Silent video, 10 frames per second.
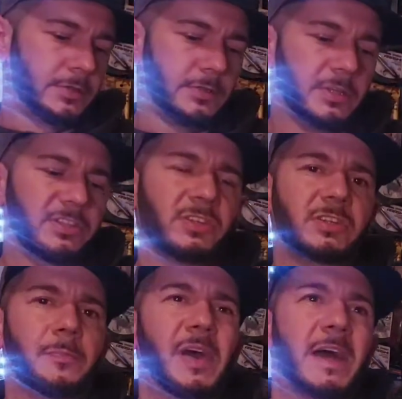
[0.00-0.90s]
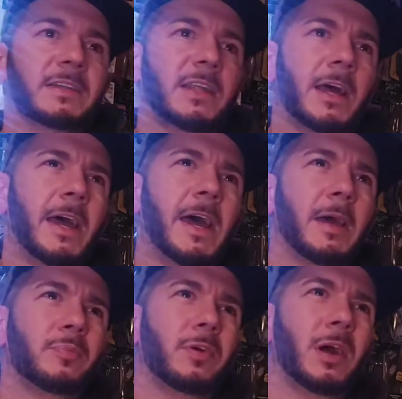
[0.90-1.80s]
This is a pack that I
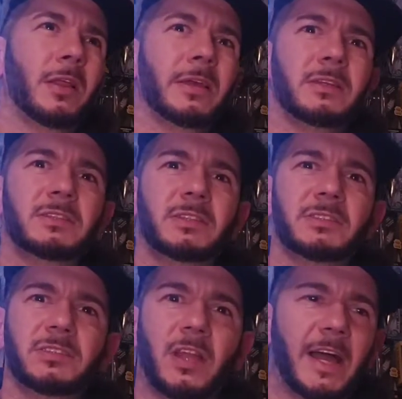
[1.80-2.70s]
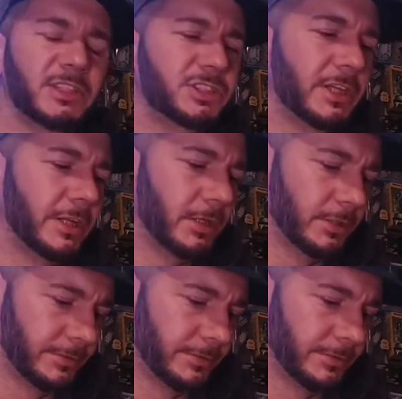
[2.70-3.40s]
had probably since last year.